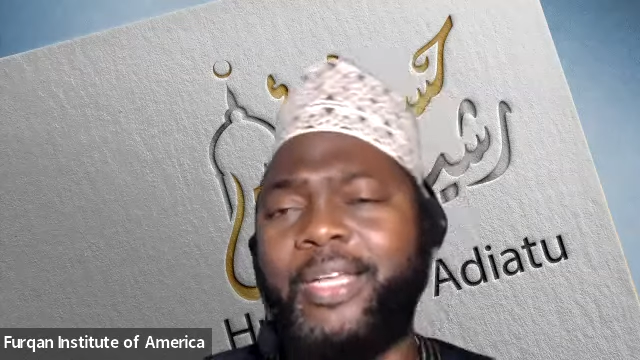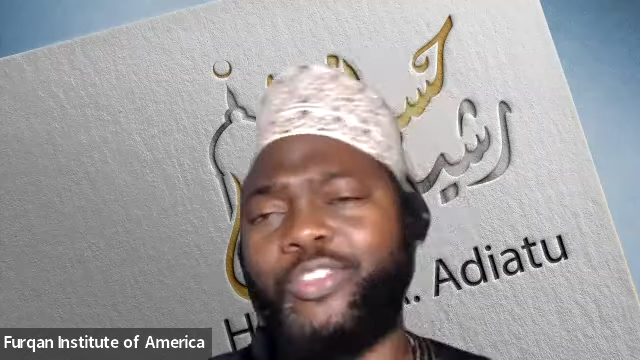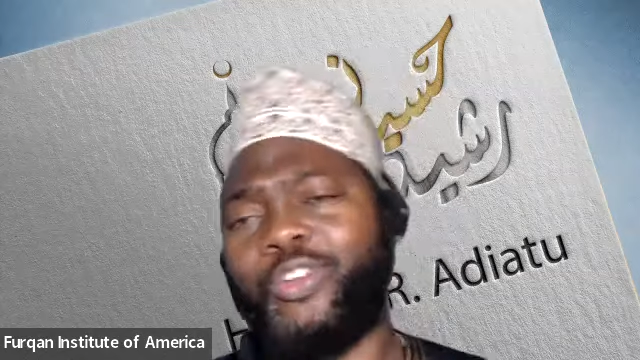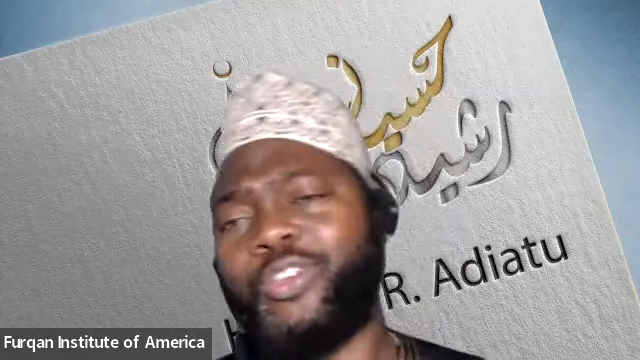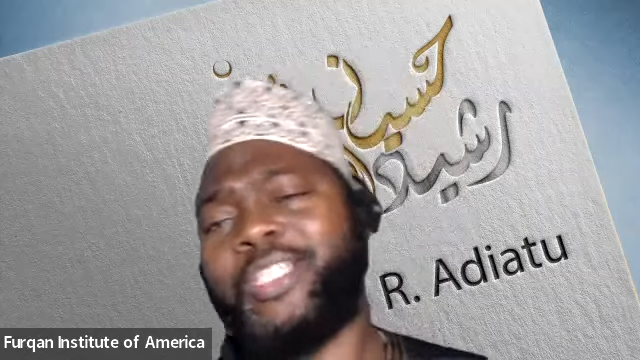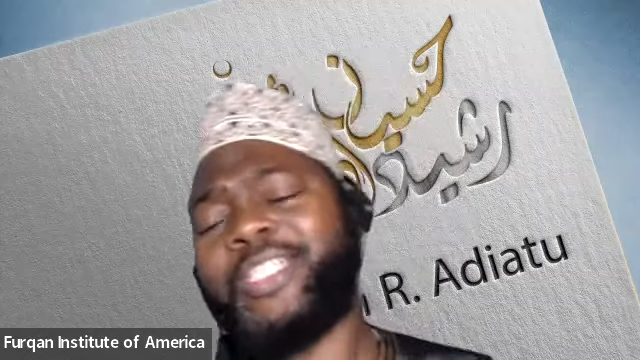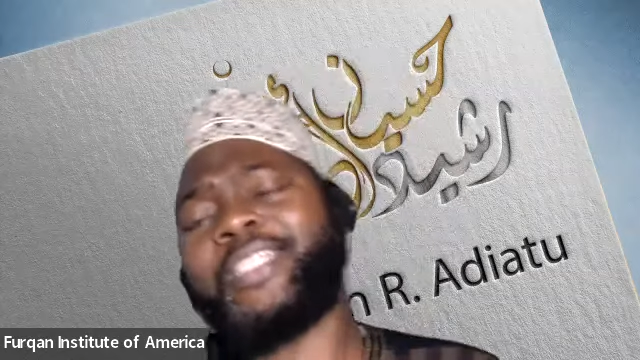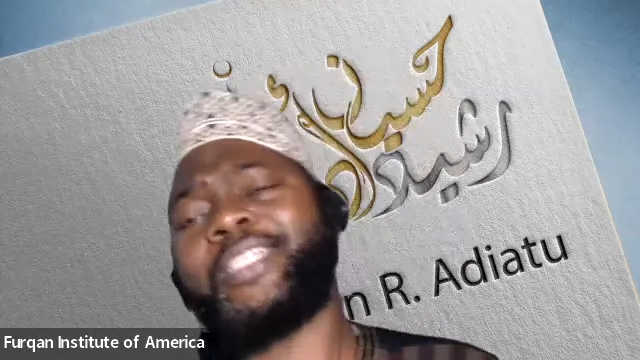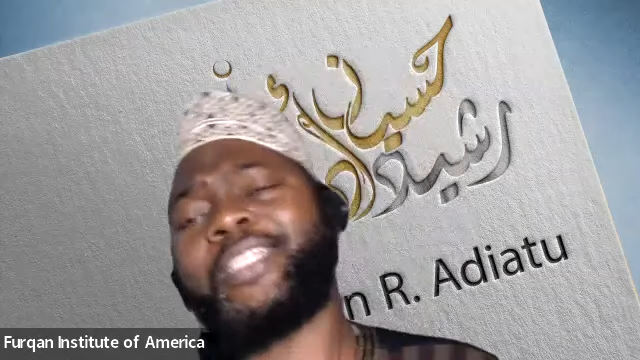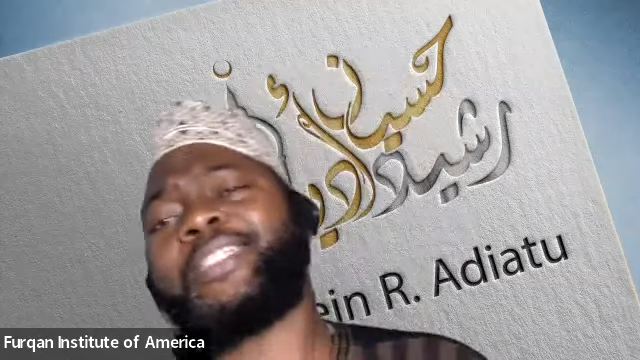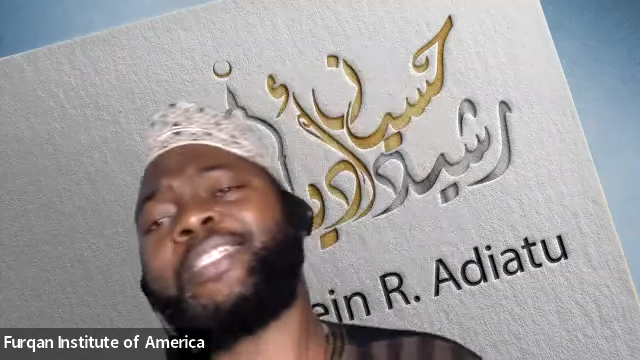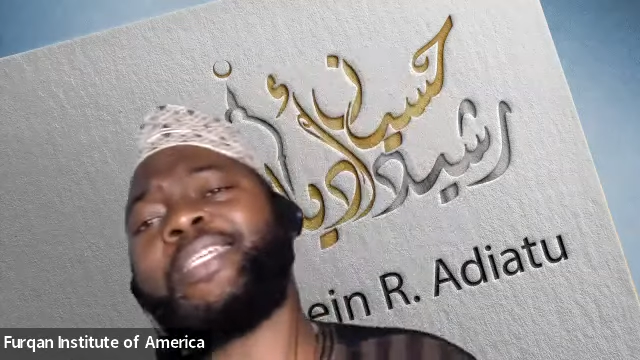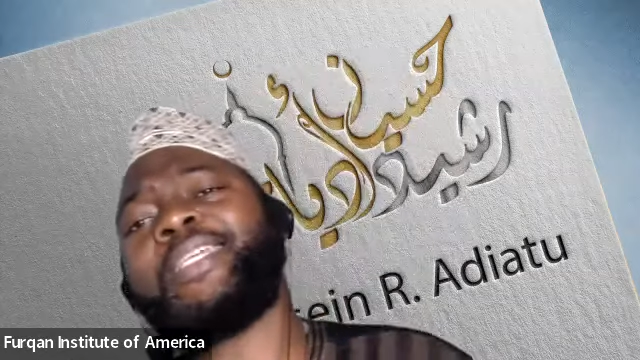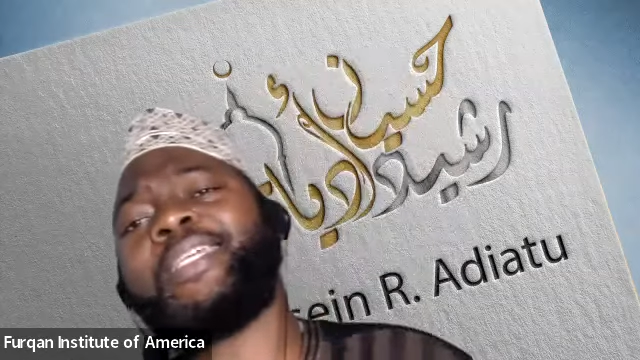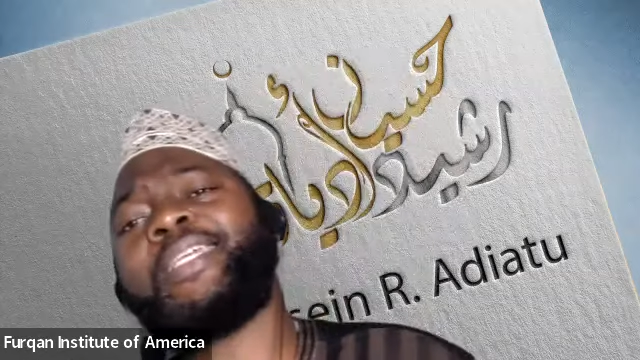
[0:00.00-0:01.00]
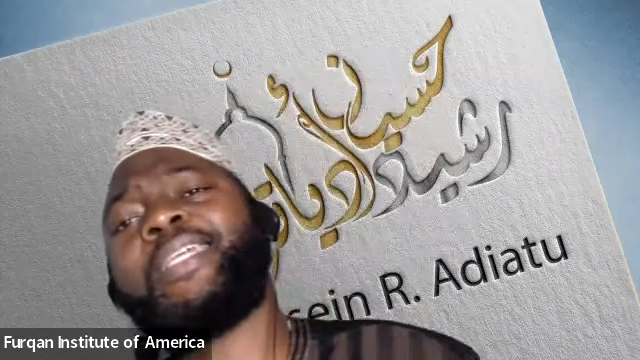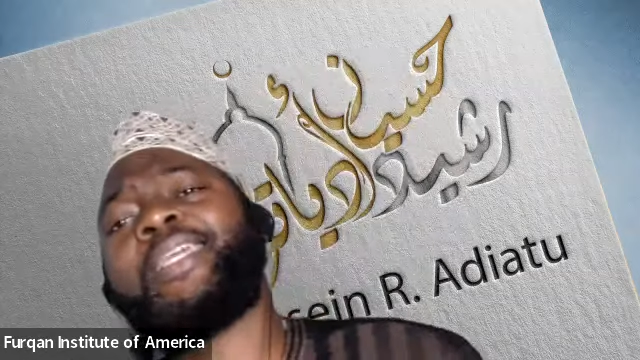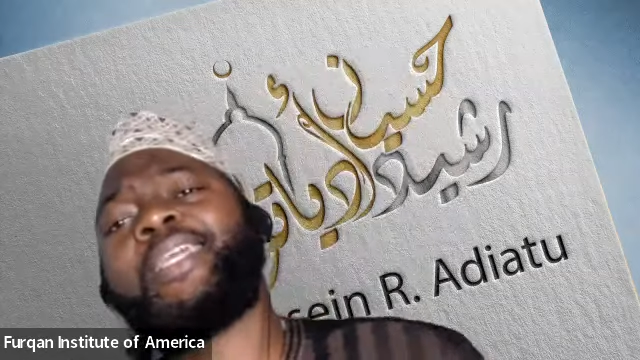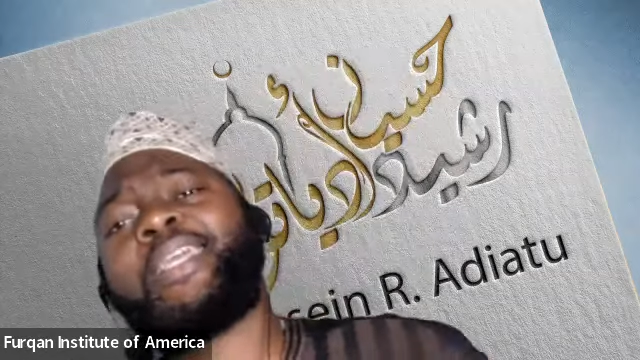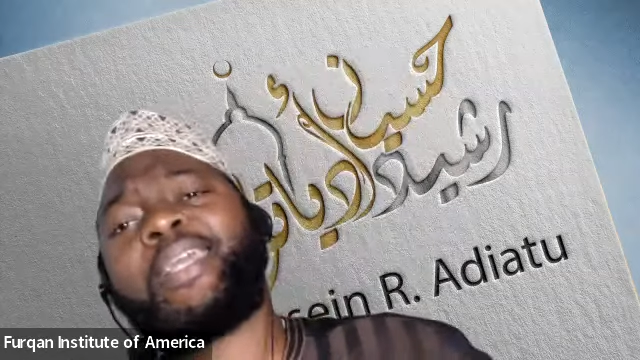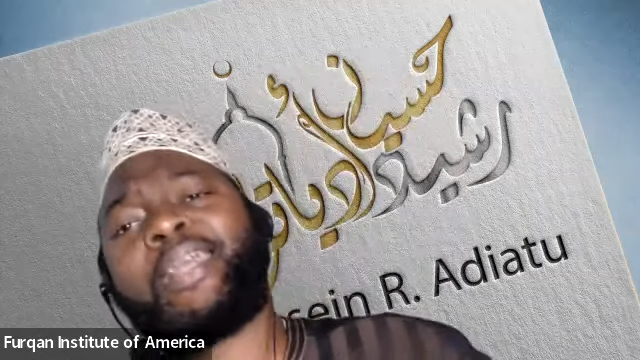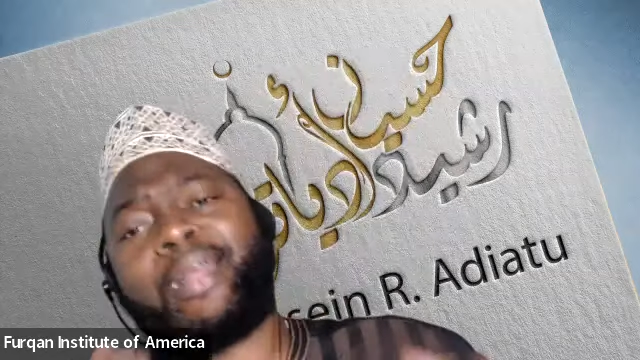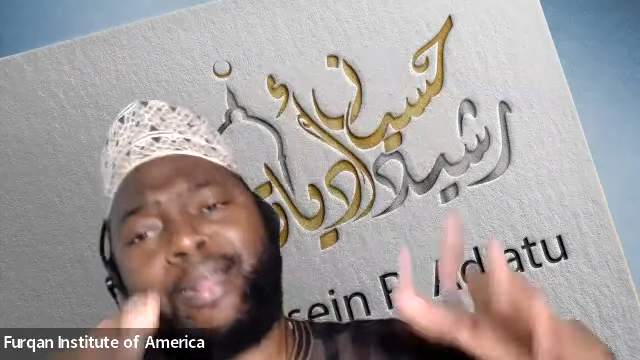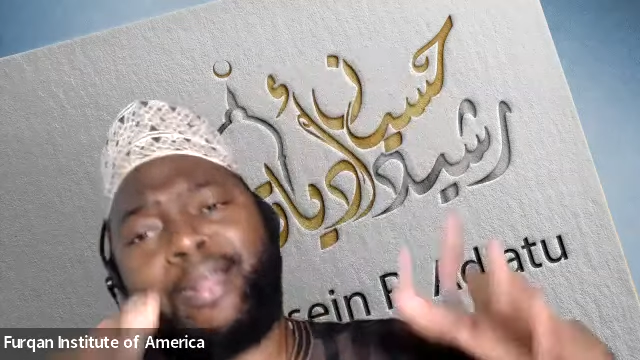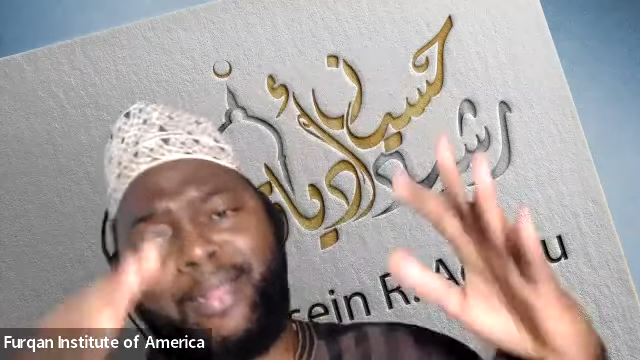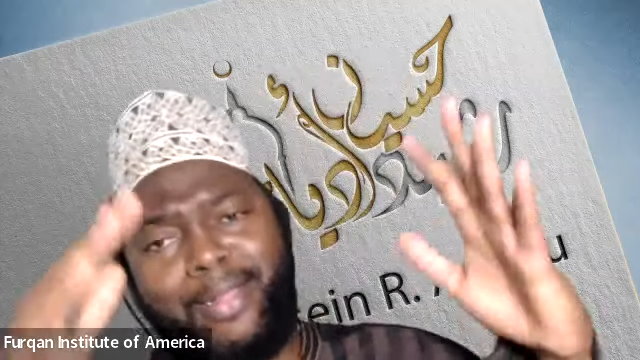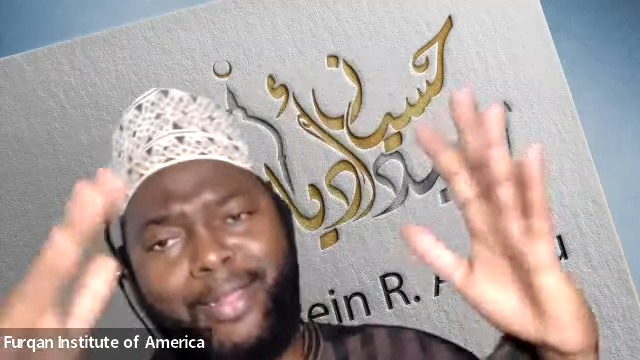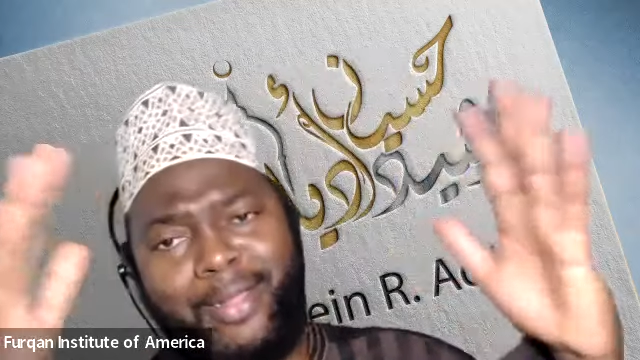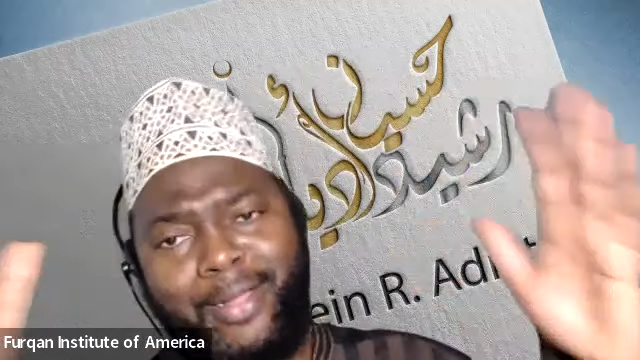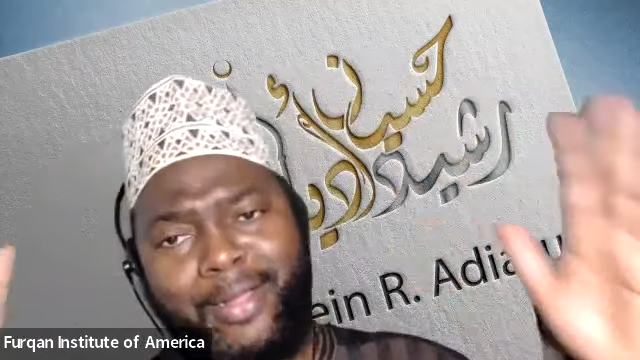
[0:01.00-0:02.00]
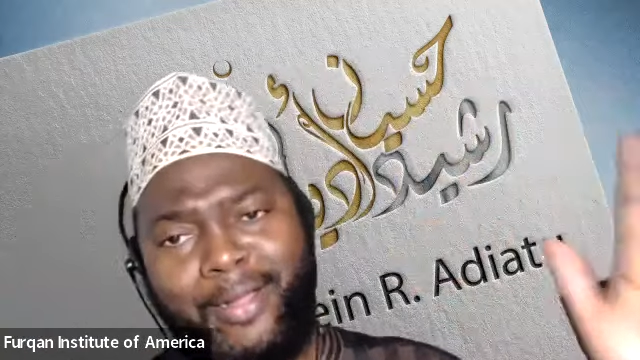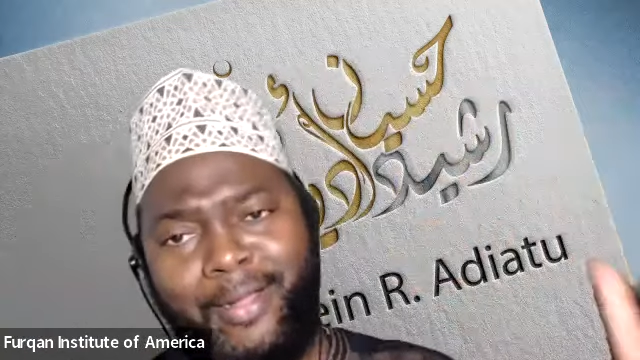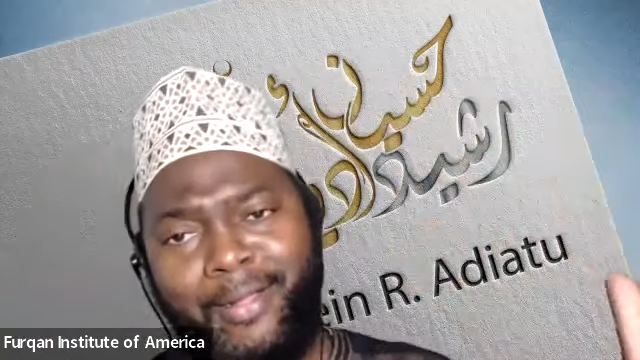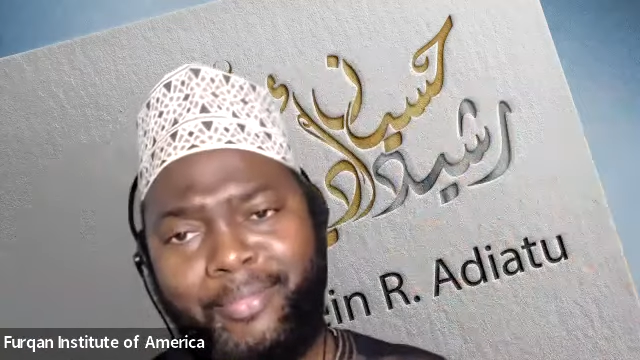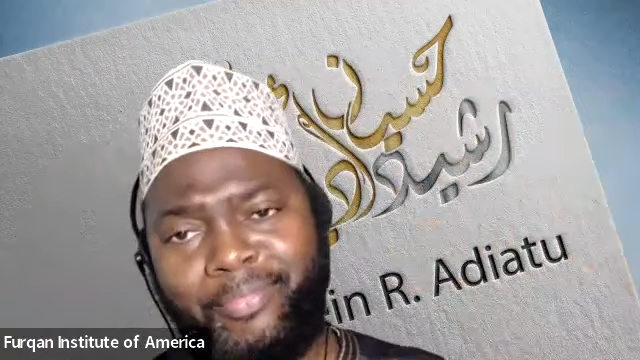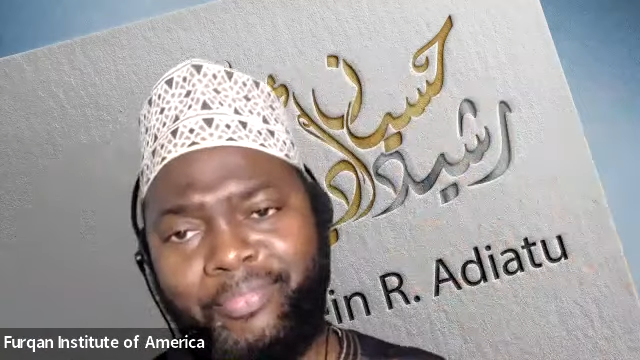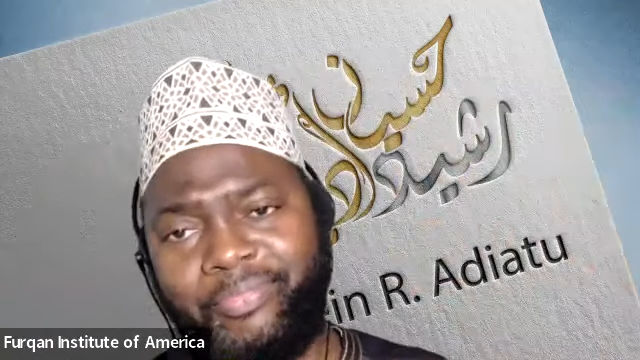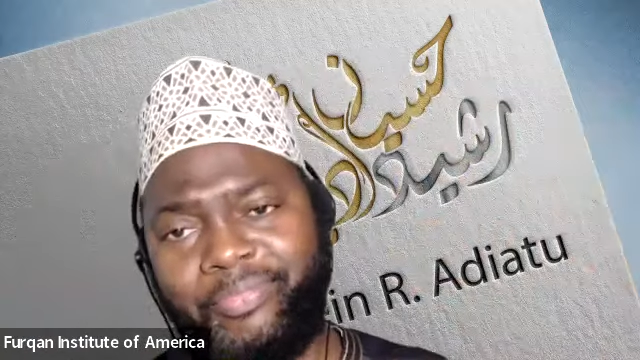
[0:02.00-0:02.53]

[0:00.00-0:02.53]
So this is the about